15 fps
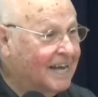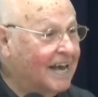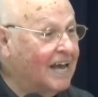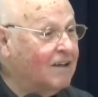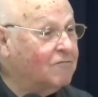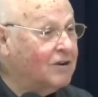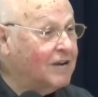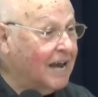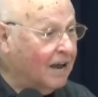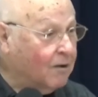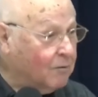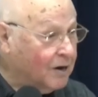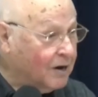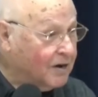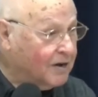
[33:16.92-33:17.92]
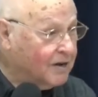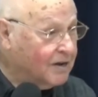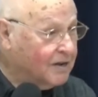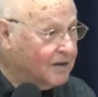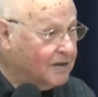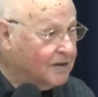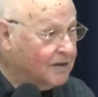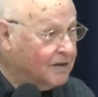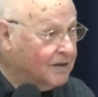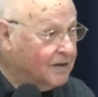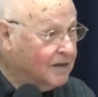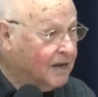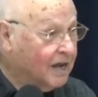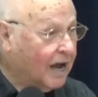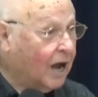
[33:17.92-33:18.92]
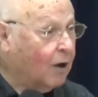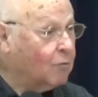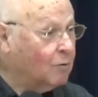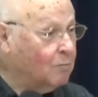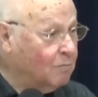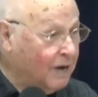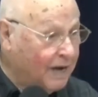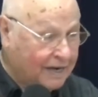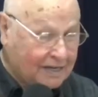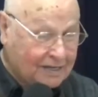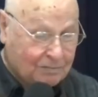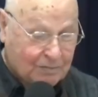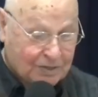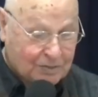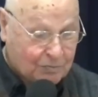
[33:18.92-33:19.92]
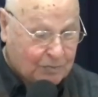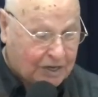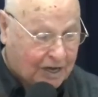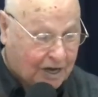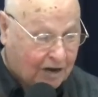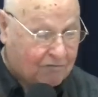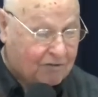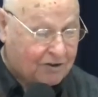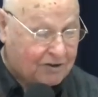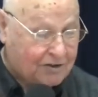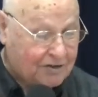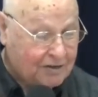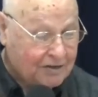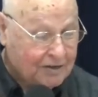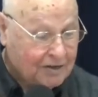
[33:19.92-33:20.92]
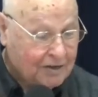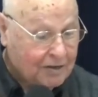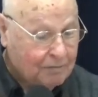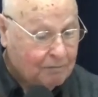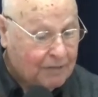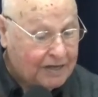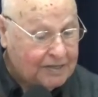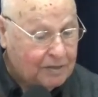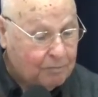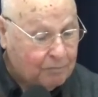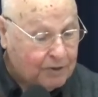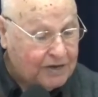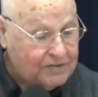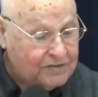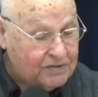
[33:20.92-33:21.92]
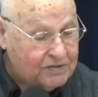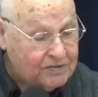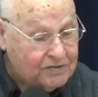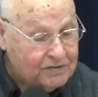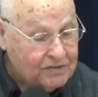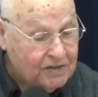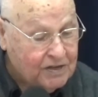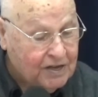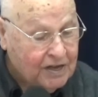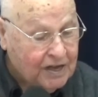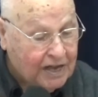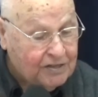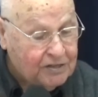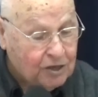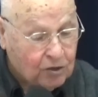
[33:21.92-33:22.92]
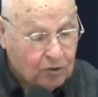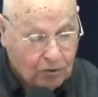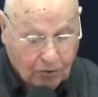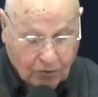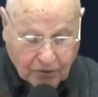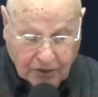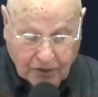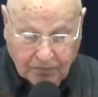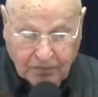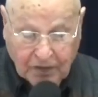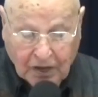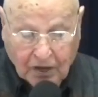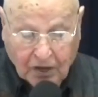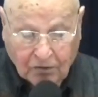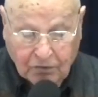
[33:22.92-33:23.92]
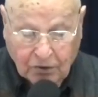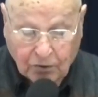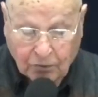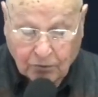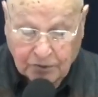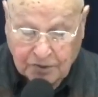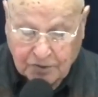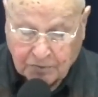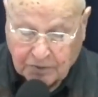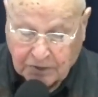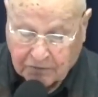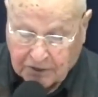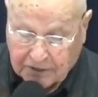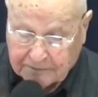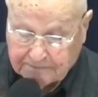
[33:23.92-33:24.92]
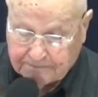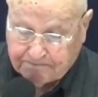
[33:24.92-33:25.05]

Every hour. Our mind must be covered by the presence and the glory of the Holy Spirit.